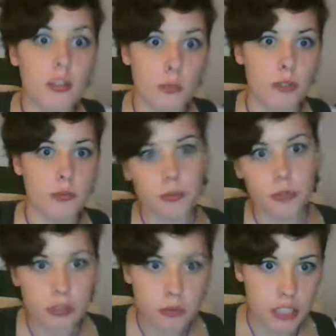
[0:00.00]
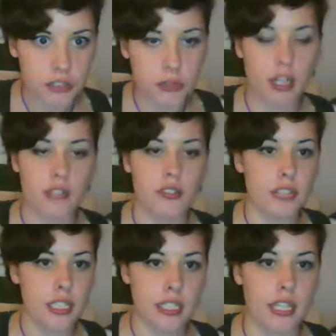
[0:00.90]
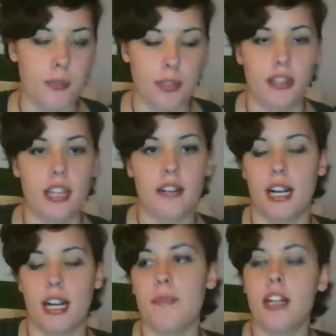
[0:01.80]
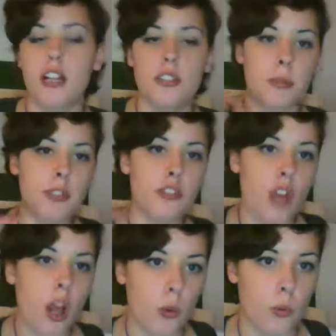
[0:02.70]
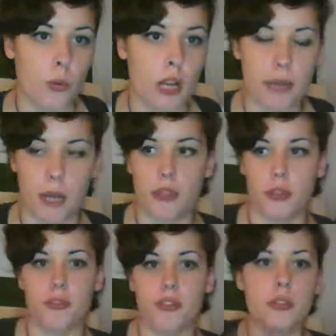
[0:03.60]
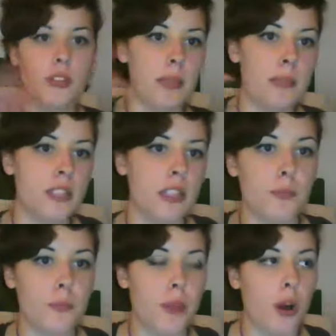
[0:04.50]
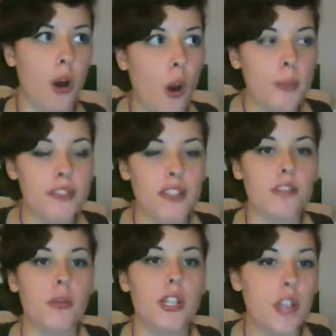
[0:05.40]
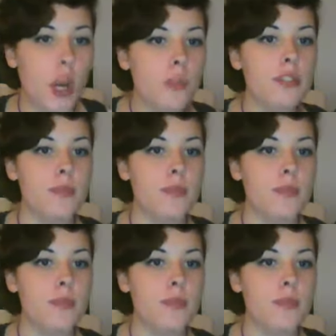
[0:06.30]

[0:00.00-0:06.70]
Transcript: World War II concentration camp and all that crap. So people know about those. So people, almost everyone knows